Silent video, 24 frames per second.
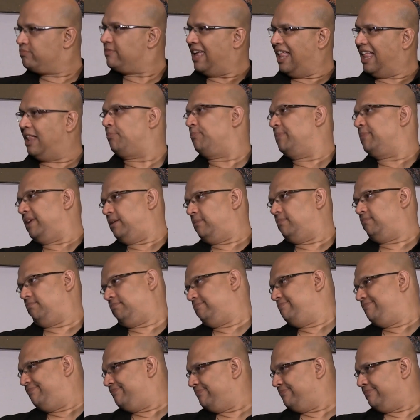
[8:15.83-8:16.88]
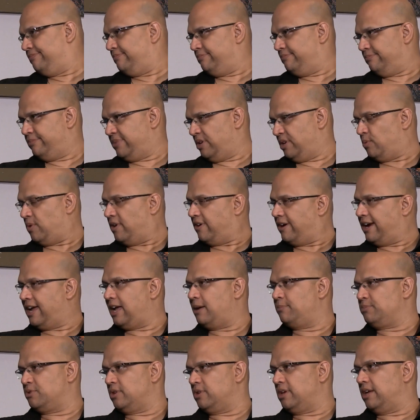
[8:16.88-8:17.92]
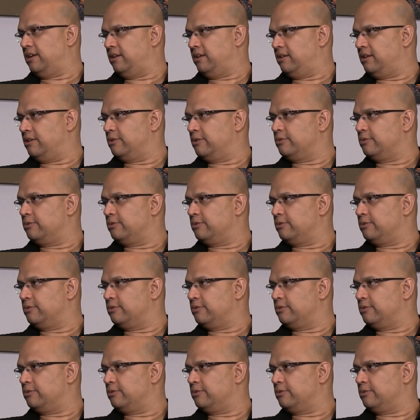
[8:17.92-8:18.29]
helped me be where I am today.